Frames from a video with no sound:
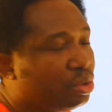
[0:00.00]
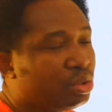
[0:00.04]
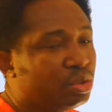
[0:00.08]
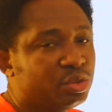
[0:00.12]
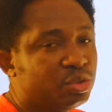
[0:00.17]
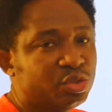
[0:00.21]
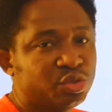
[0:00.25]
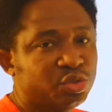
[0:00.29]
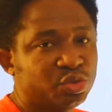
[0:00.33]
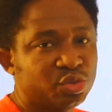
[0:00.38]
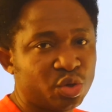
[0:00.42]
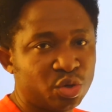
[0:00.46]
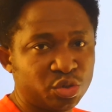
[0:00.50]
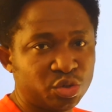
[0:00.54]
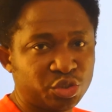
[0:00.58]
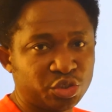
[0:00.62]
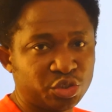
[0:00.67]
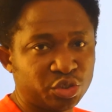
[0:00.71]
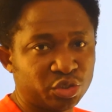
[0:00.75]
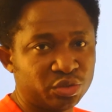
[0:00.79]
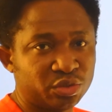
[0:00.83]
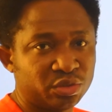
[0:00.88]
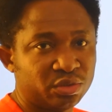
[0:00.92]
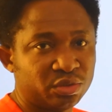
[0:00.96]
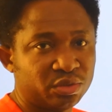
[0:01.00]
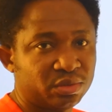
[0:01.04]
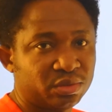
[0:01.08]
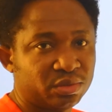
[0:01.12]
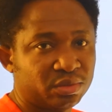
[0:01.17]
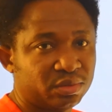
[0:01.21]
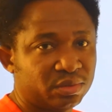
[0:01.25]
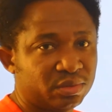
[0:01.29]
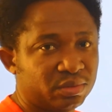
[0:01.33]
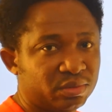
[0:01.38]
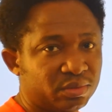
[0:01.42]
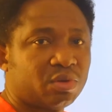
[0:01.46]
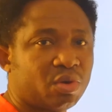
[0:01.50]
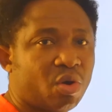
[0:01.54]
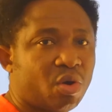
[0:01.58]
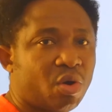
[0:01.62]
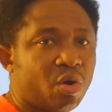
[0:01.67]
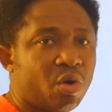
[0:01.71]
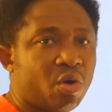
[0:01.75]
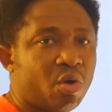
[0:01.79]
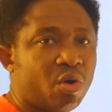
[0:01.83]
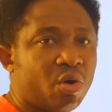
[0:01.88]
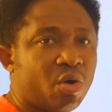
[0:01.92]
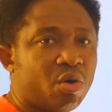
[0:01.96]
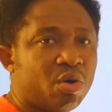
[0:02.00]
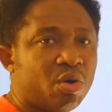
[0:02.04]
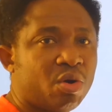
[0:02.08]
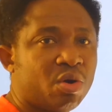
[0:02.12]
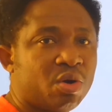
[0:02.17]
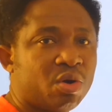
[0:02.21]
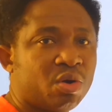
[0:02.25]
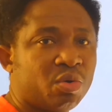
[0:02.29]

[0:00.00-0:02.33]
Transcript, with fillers: solution or